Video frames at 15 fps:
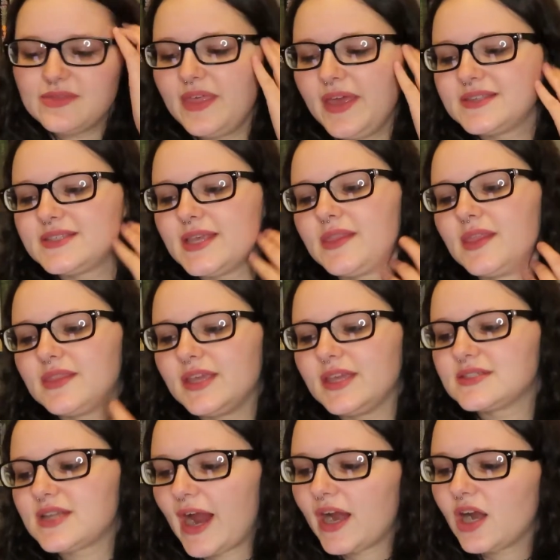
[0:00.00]
They said that the
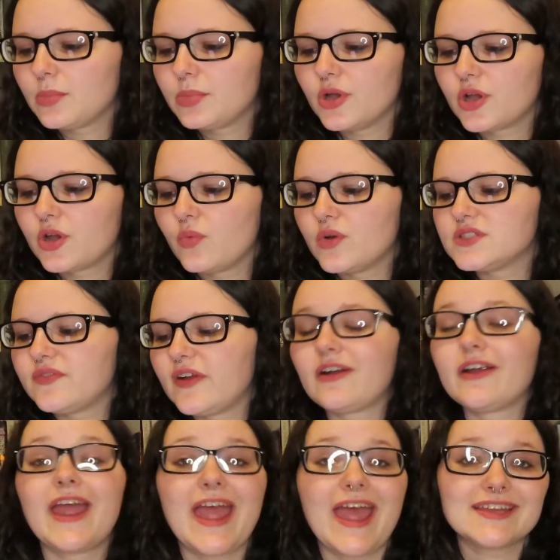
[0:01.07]
entire book was
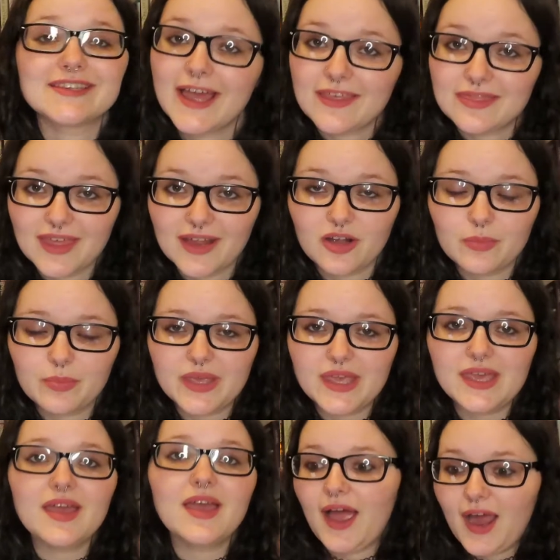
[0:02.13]
very
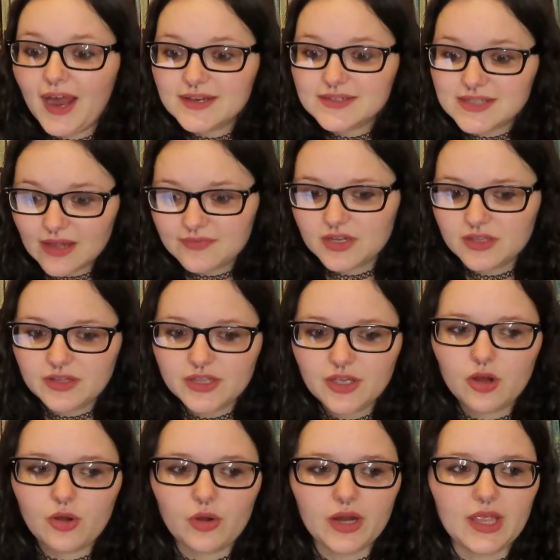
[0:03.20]
anti-therapy. I definitely
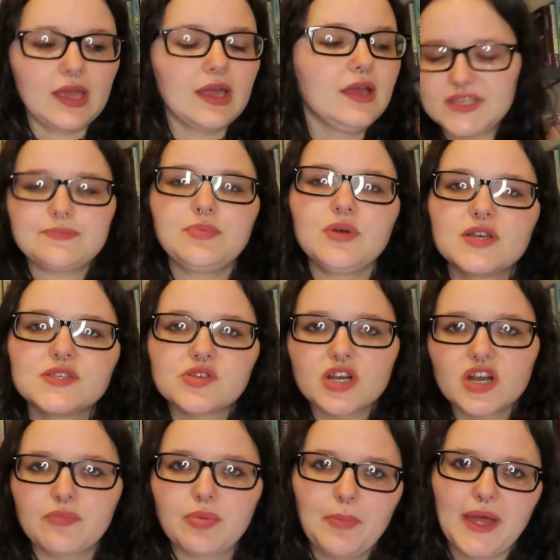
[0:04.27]
agree. This book sort
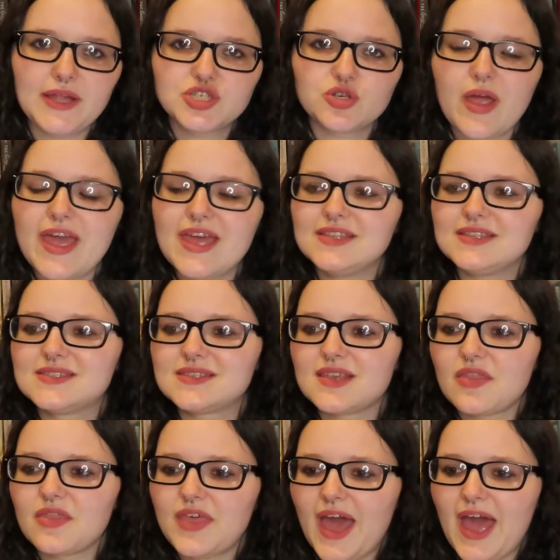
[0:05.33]
of perpetuates
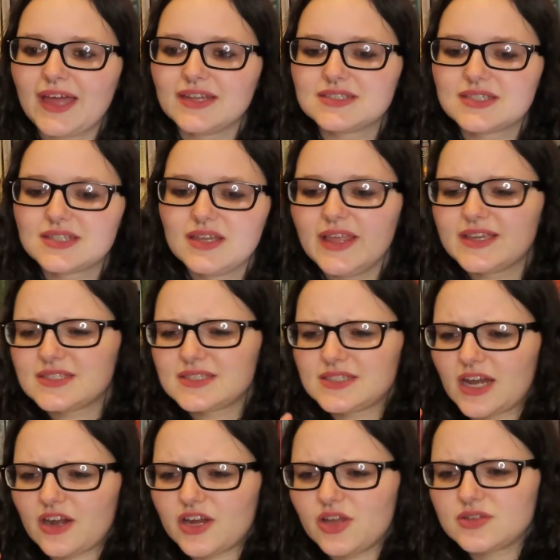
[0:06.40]
that, like,
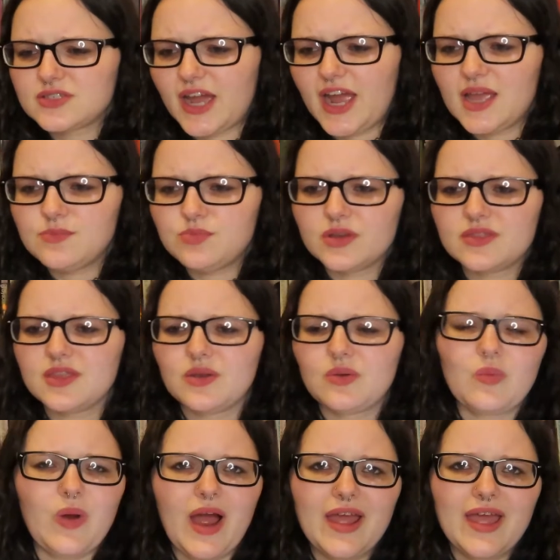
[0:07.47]
stereotype
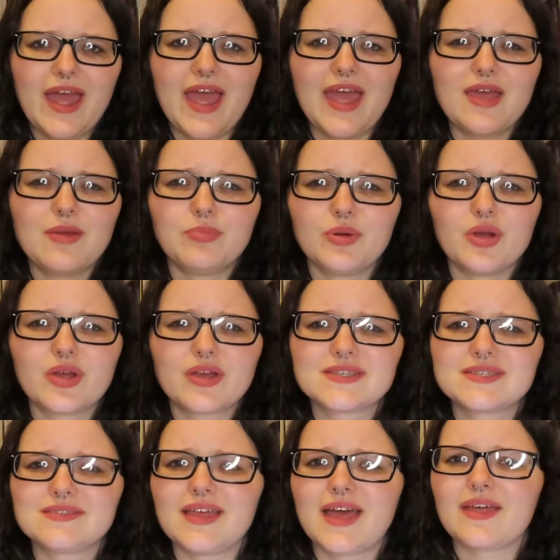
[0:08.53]
within YA
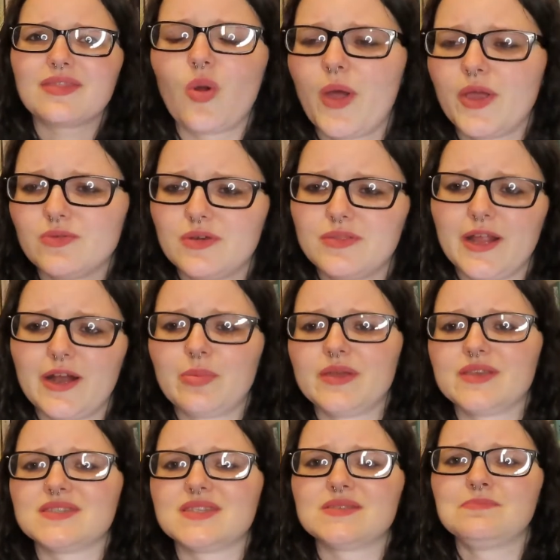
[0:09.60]
books that going to a
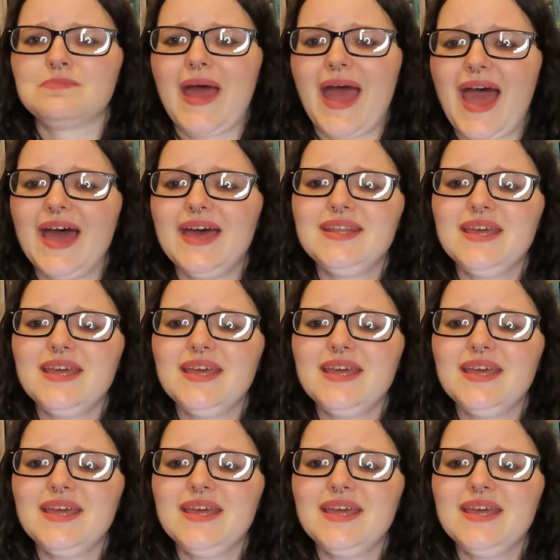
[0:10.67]
therapist is bad.